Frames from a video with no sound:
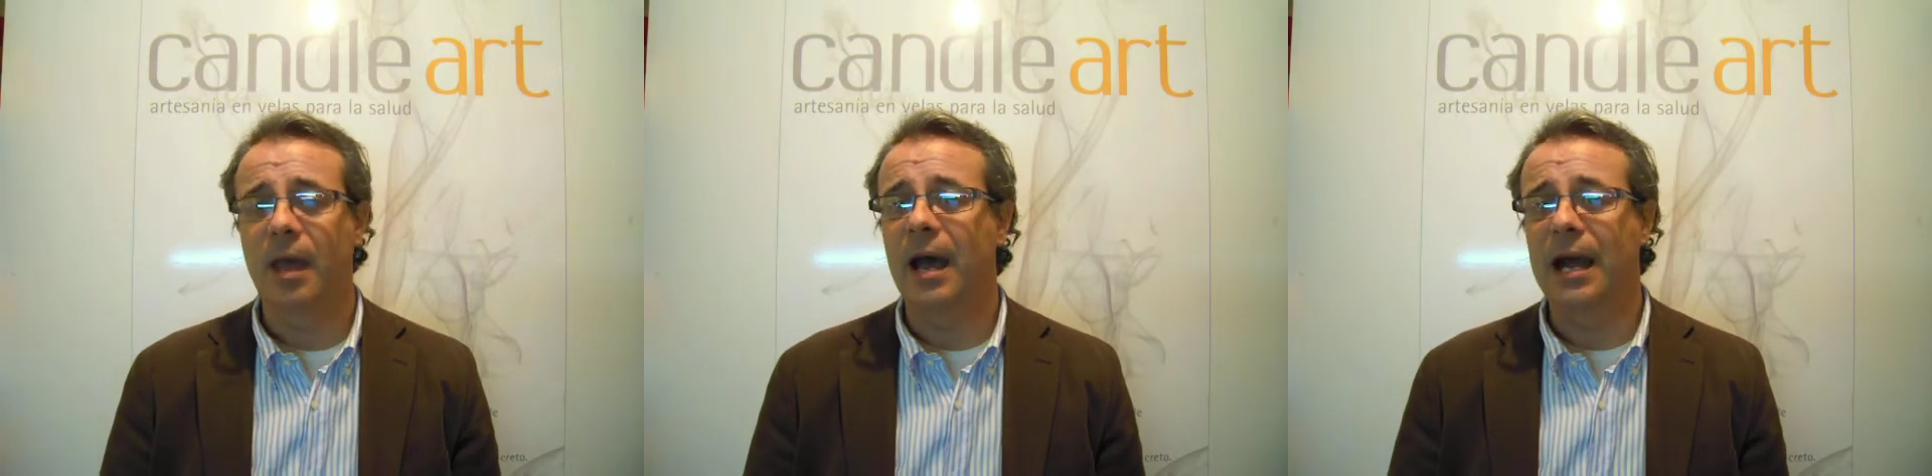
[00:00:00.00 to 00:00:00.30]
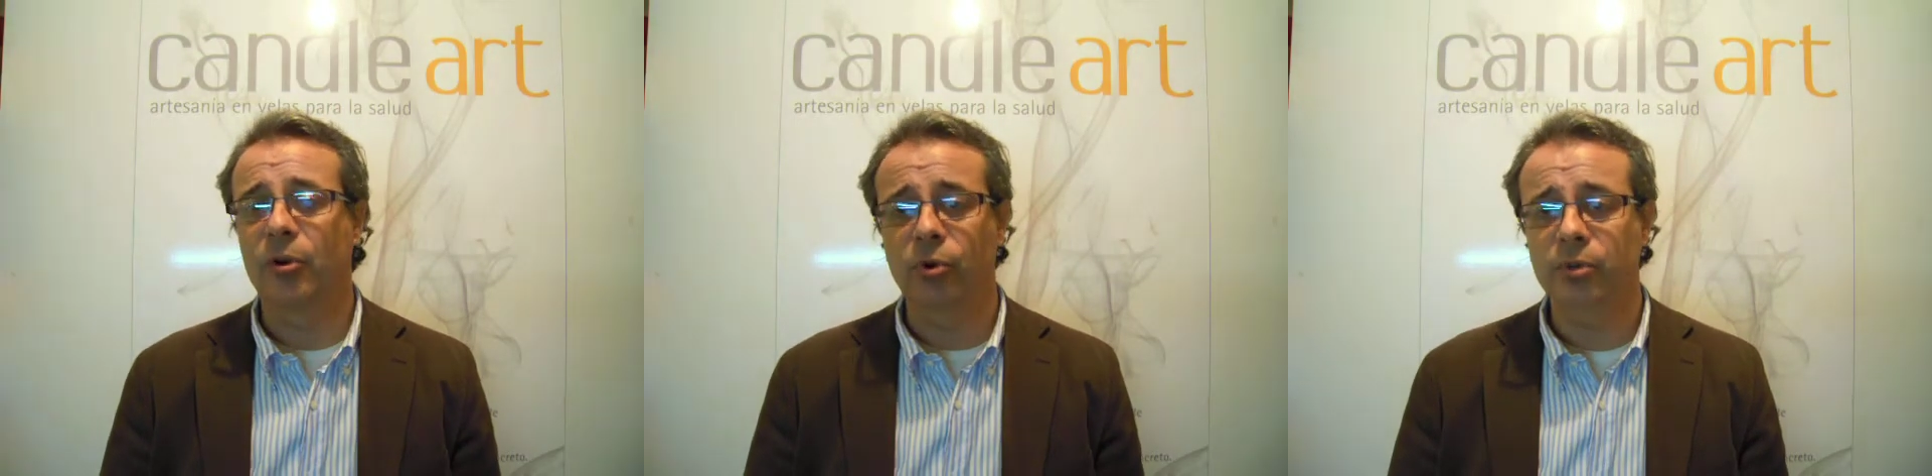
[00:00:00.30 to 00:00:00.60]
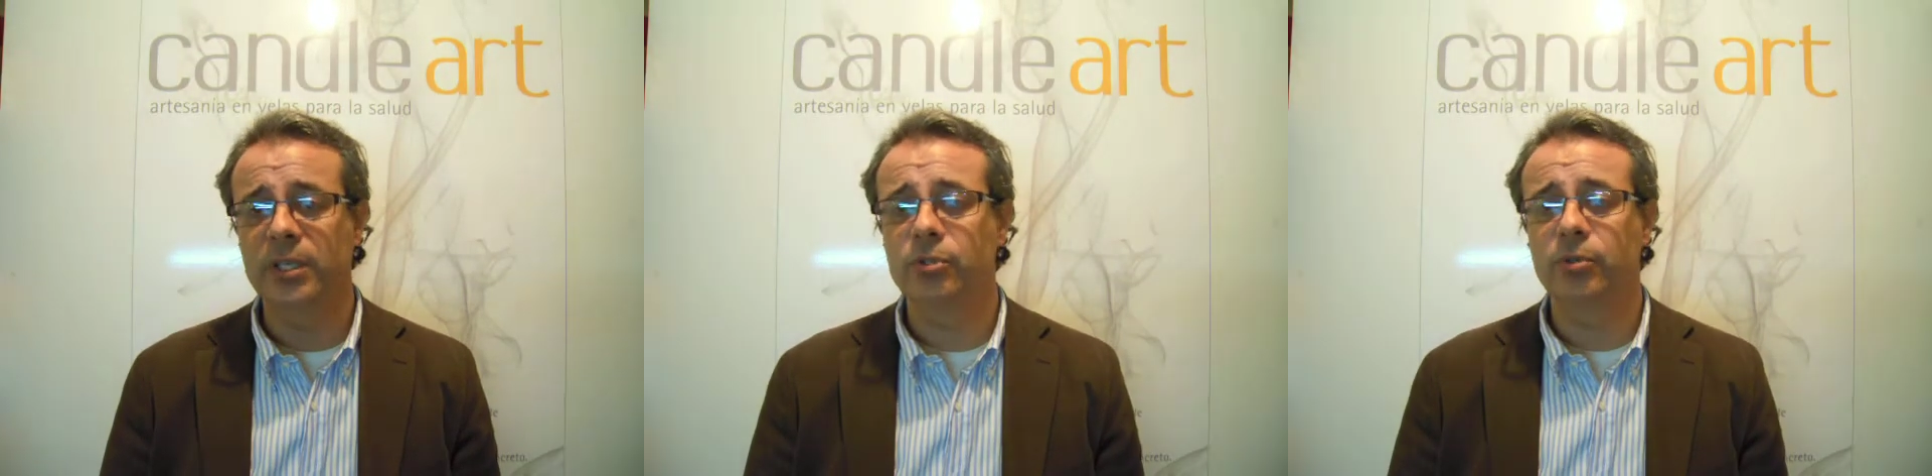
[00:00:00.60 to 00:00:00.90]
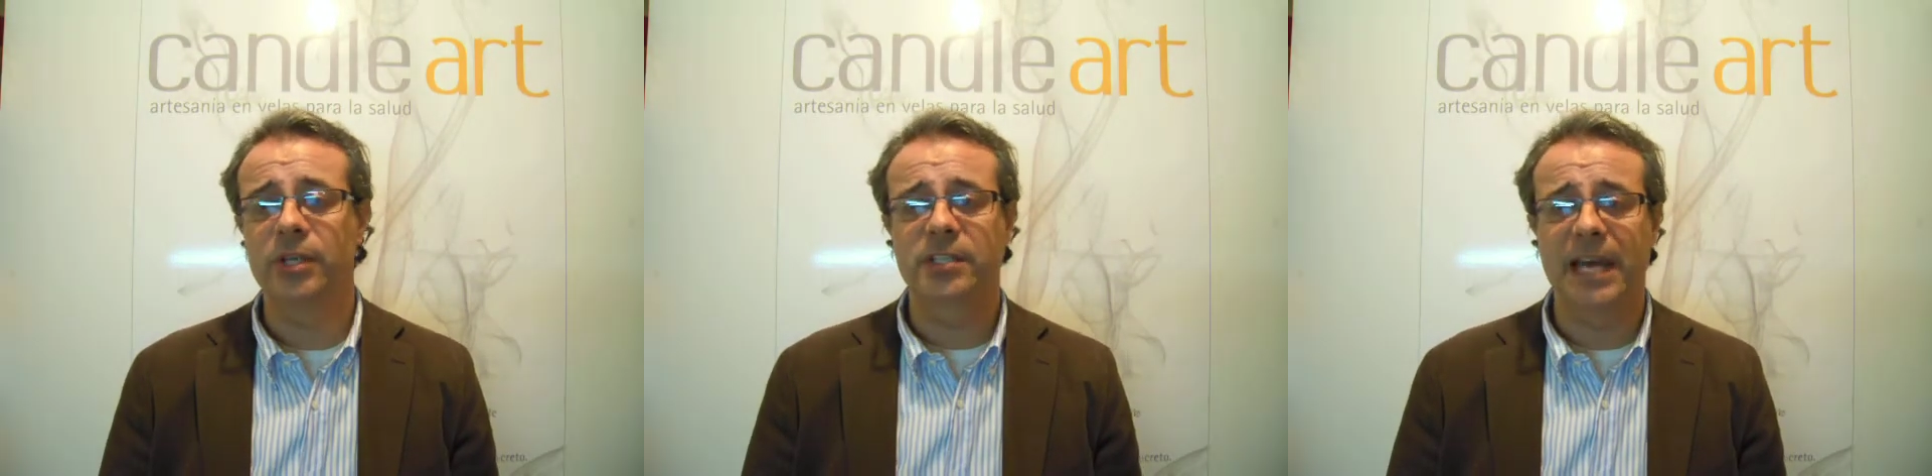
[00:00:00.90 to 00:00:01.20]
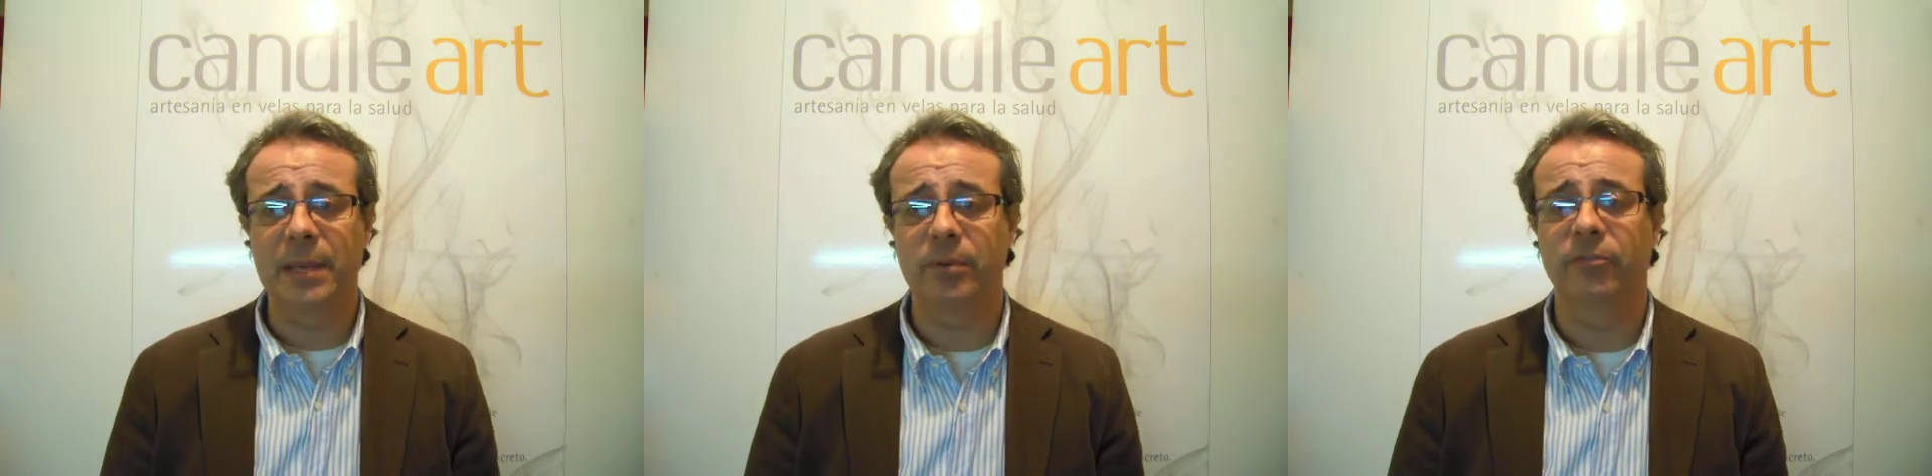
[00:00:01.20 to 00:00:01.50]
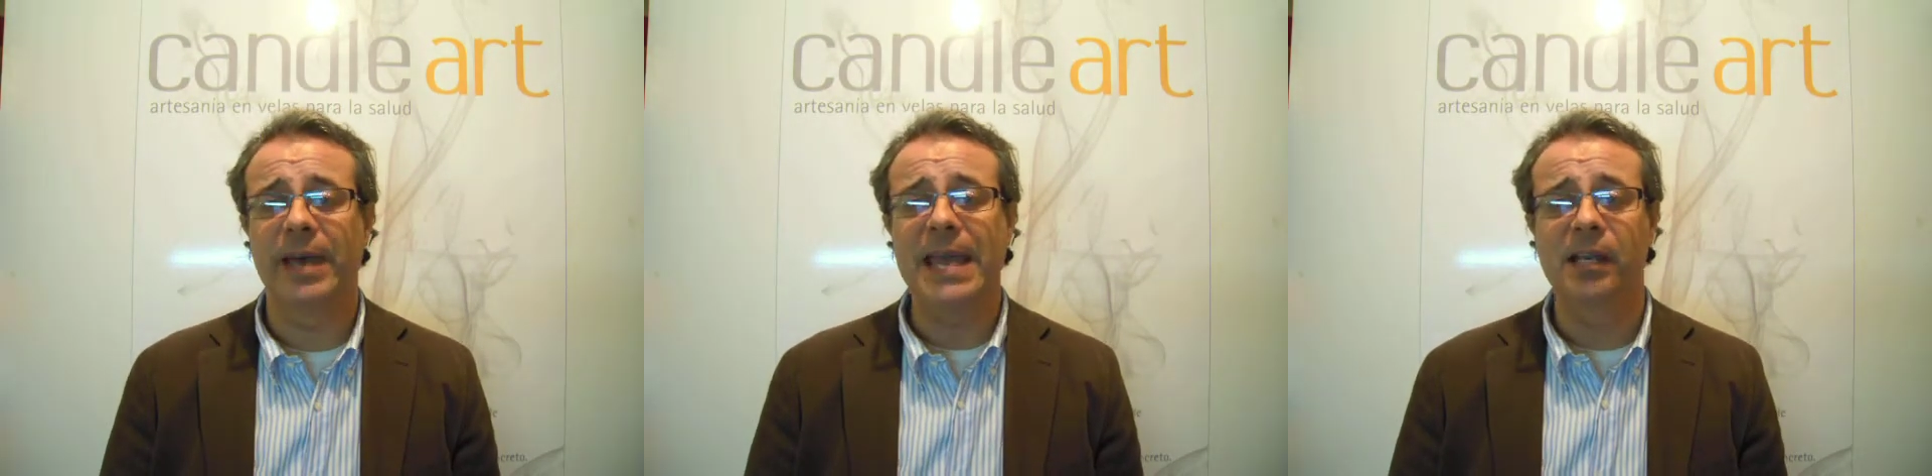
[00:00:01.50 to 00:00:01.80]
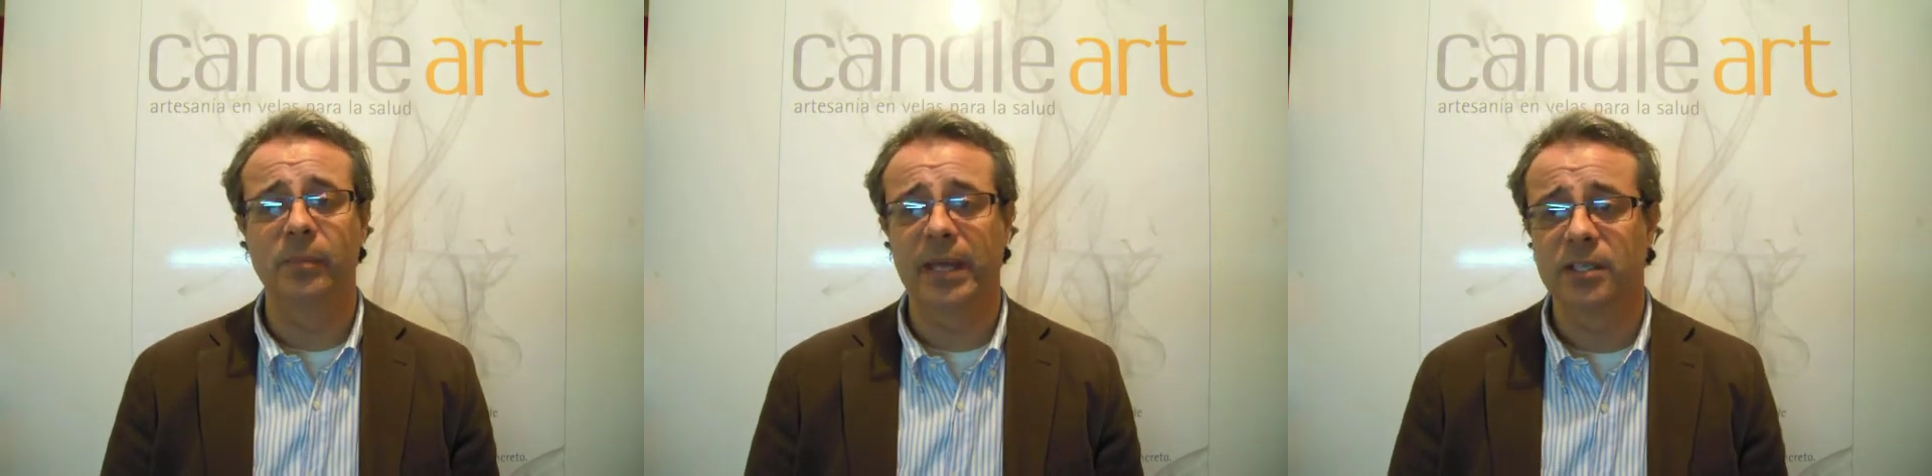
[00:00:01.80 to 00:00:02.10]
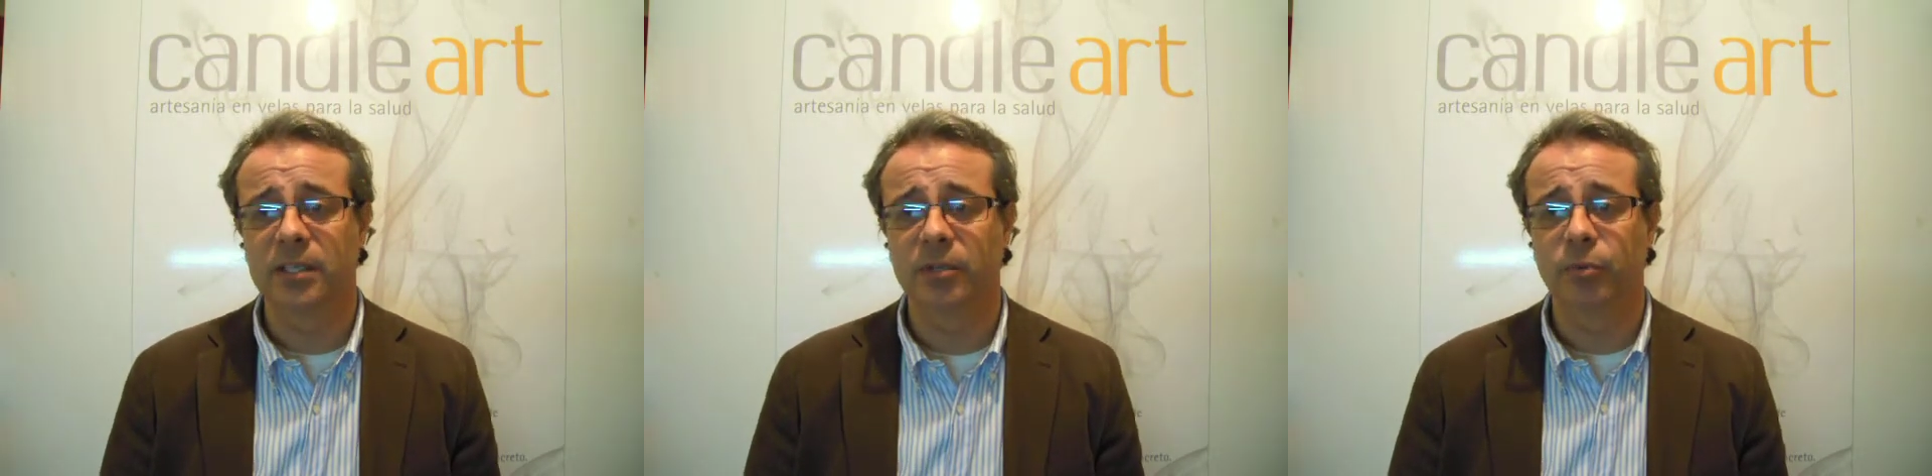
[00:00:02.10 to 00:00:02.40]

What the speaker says: According to the type of ailment,